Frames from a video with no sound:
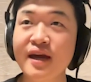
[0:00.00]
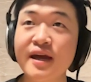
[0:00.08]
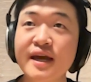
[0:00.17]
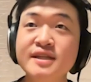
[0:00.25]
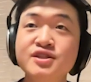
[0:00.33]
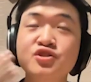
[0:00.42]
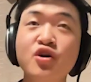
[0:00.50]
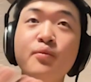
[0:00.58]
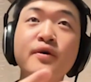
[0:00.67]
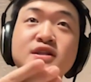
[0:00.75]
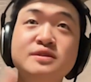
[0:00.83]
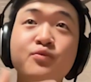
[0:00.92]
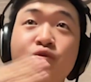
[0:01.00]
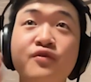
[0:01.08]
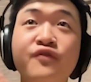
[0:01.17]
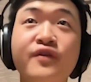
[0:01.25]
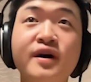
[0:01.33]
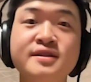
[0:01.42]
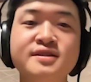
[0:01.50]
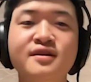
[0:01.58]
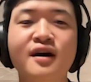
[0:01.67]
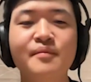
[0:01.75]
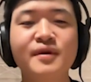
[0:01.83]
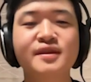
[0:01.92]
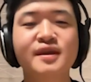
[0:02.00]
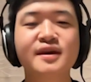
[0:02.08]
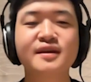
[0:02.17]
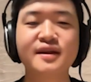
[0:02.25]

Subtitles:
it's so much more fun to not be thinking